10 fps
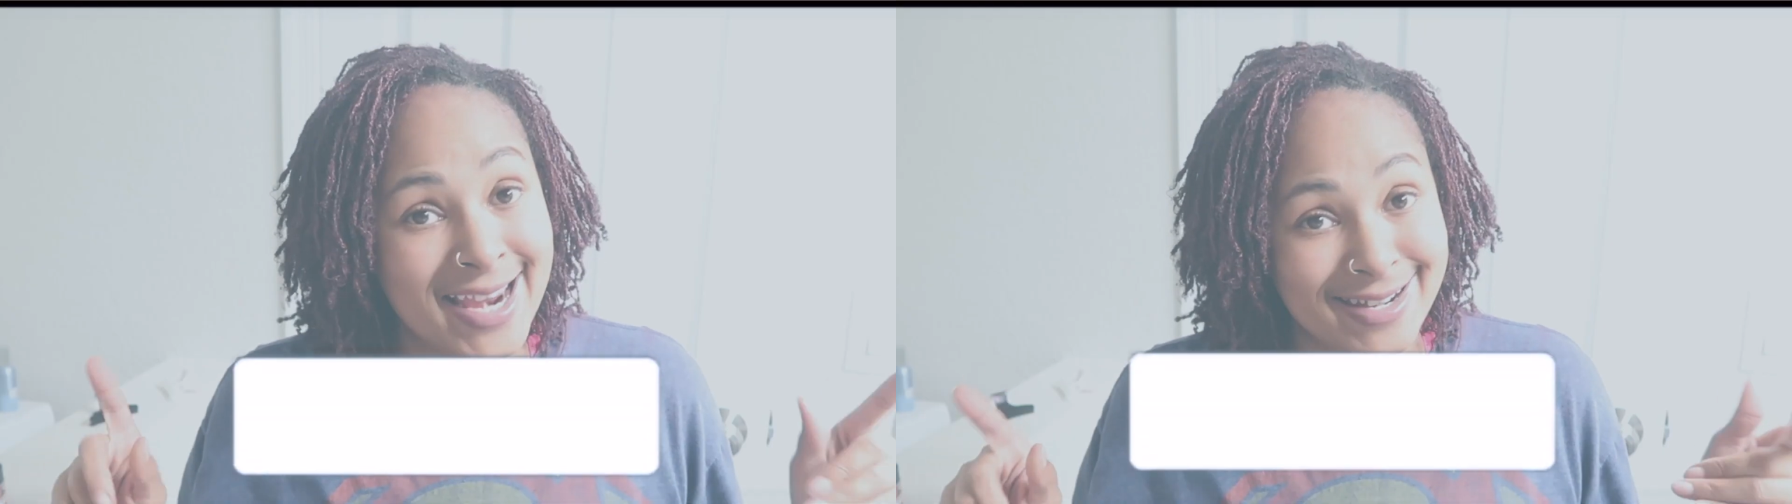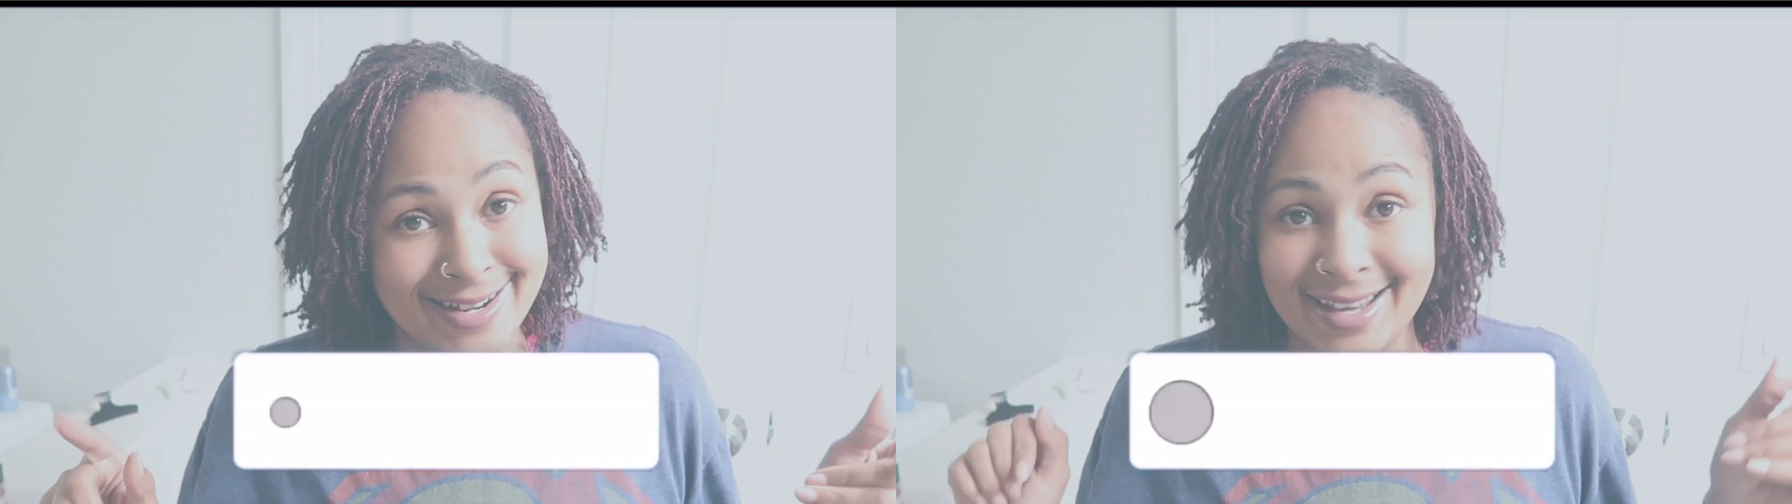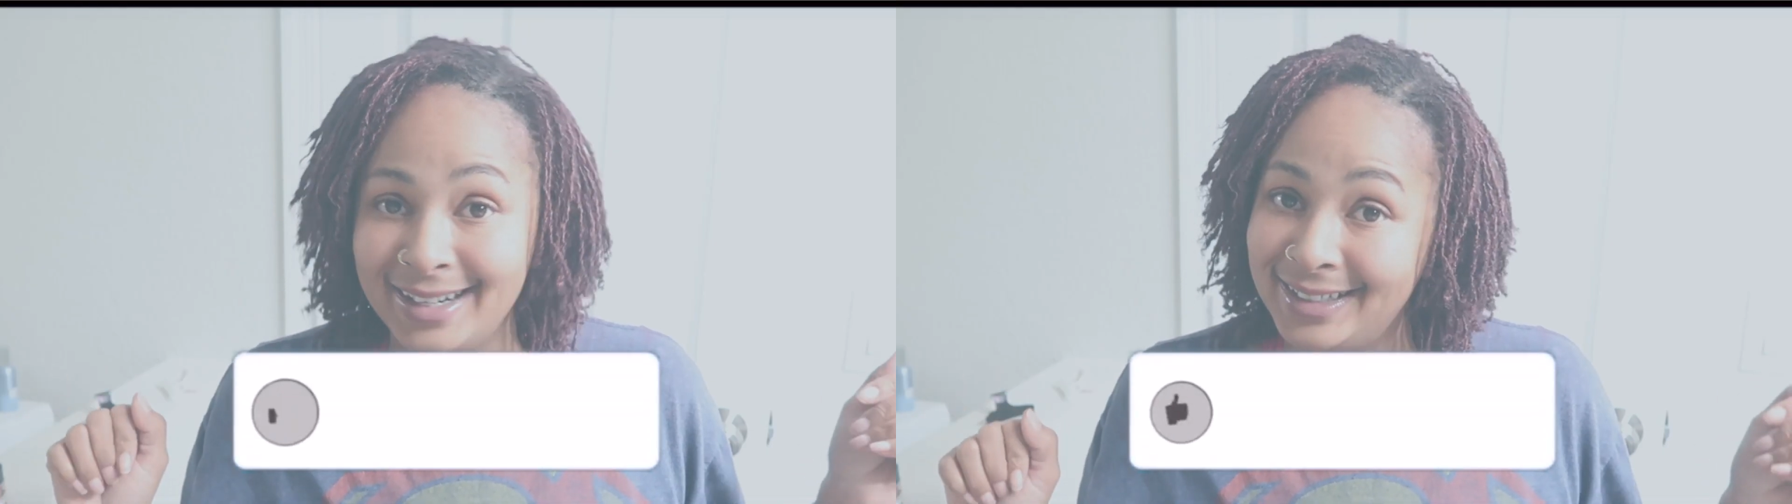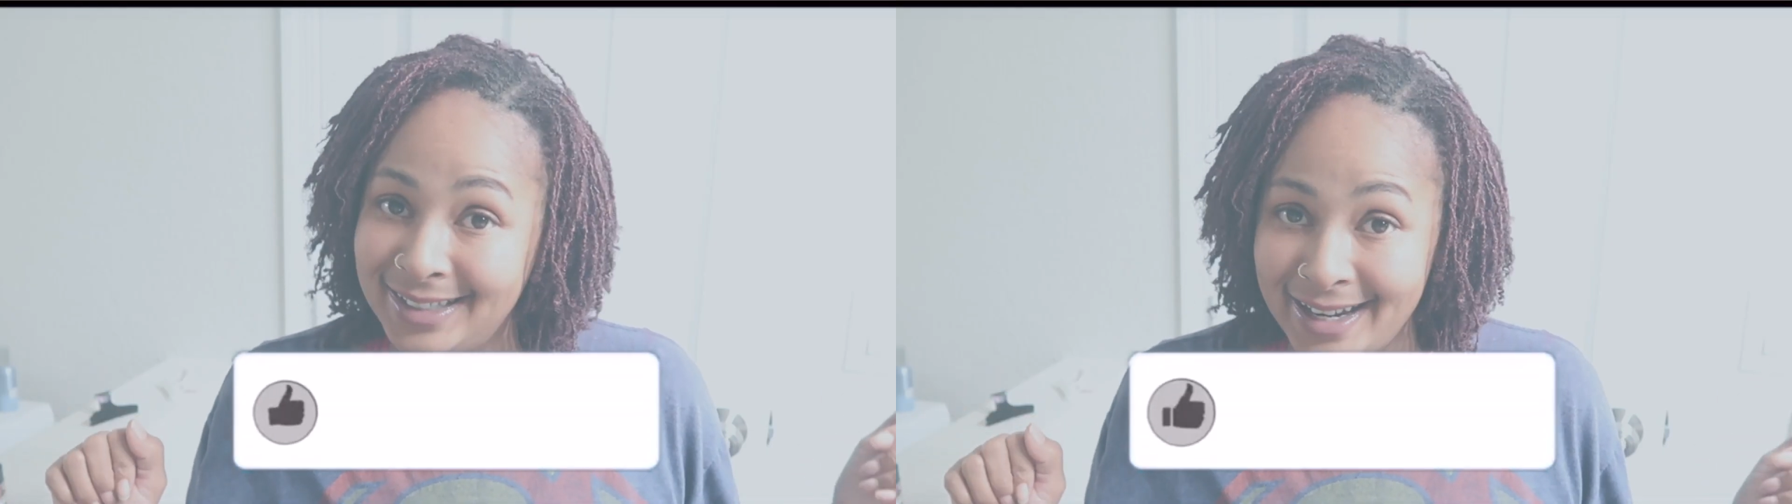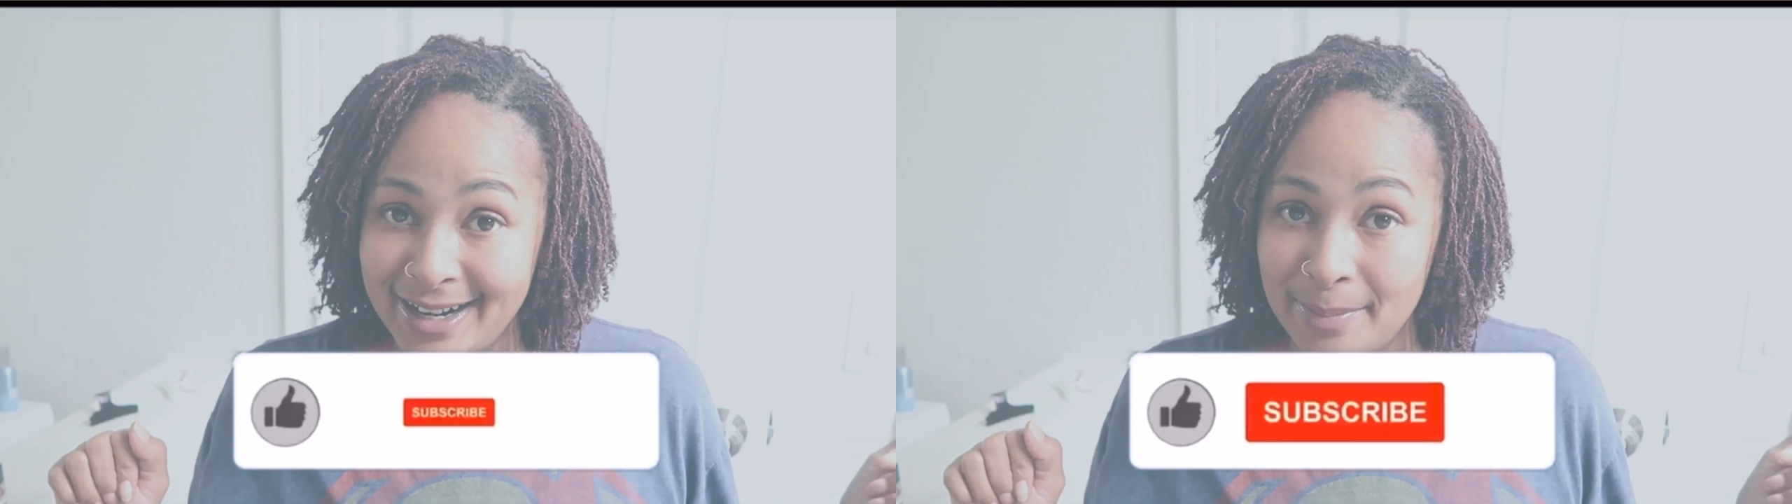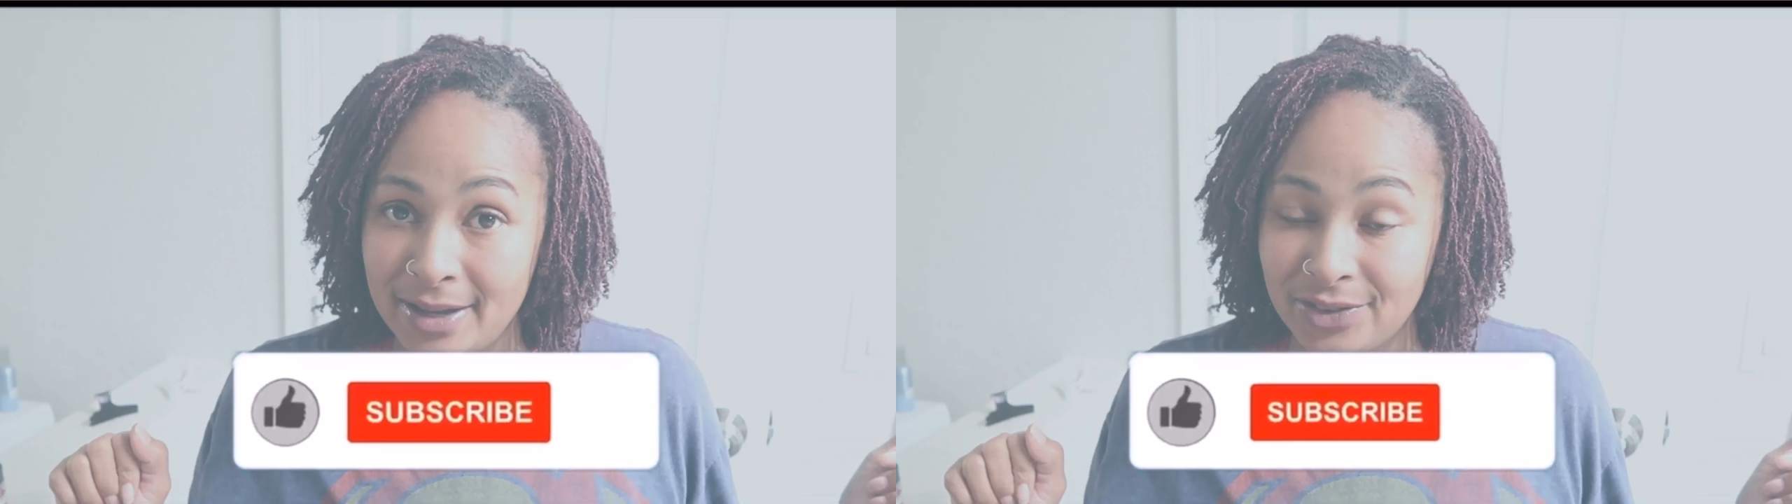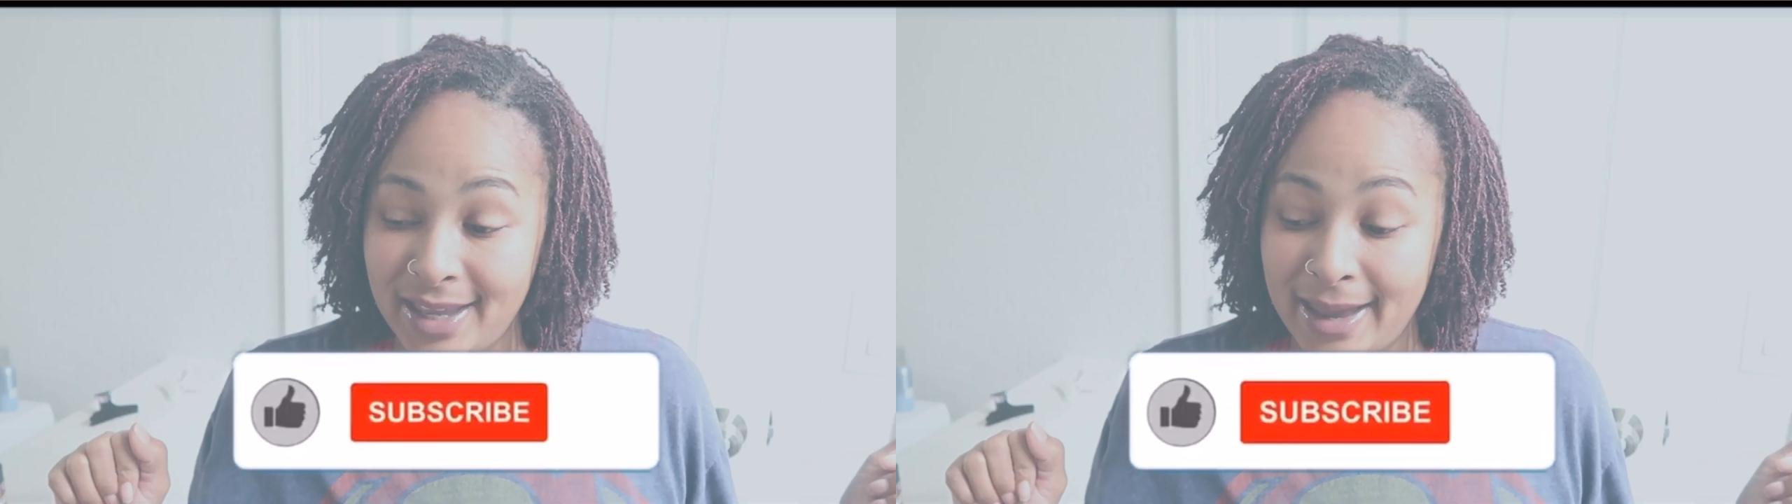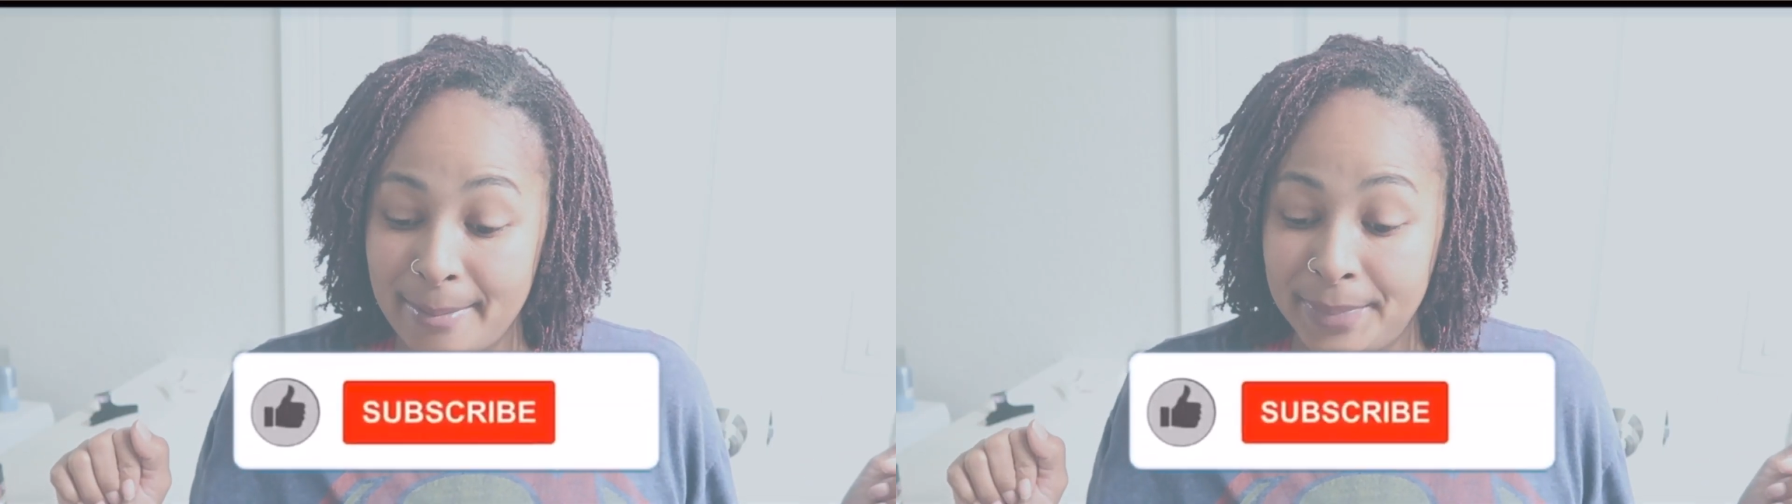Not excited about that,